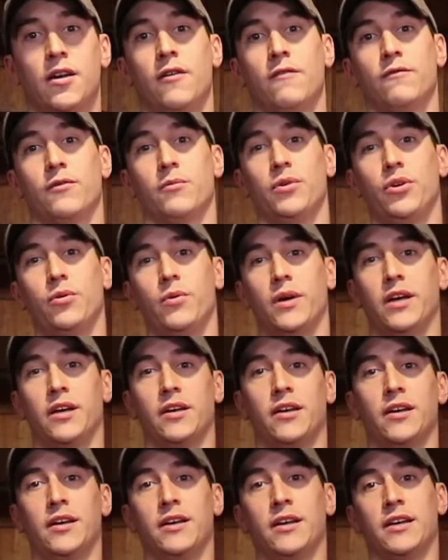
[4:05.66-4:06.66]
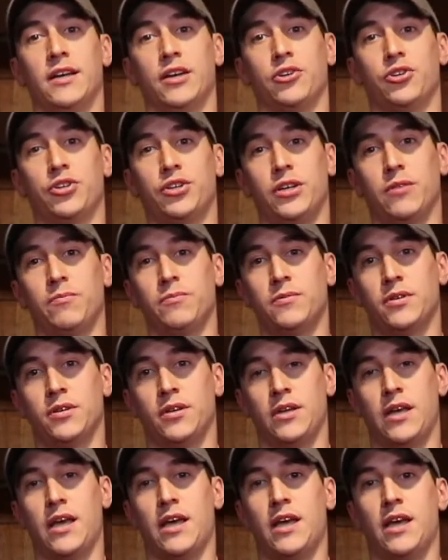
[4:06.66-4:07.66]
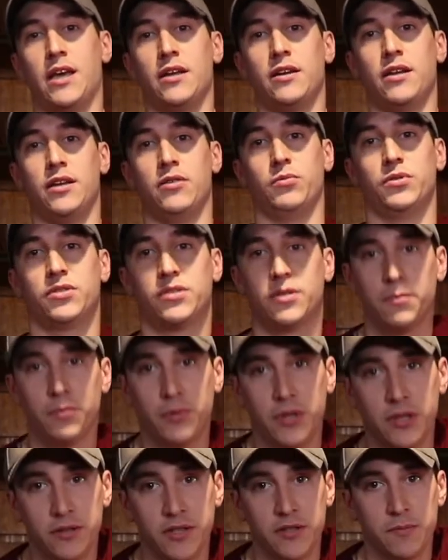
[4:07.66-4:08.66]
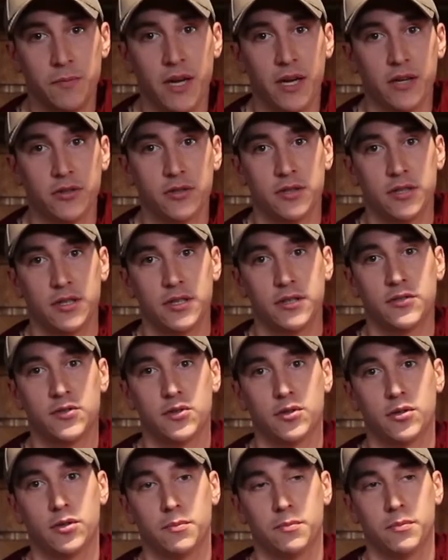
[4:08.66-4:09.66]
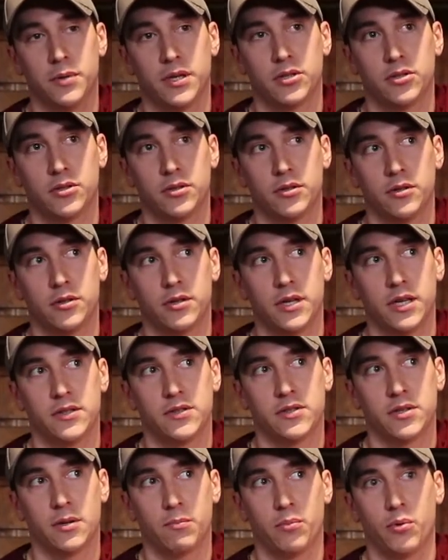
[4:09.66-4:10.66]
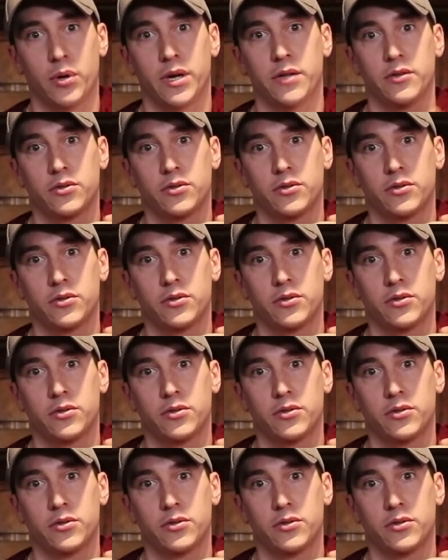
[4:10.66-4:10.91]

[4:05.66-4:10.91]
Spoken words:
from Newegg. It shipped, and it was completely smashed. Insert picture at some point on the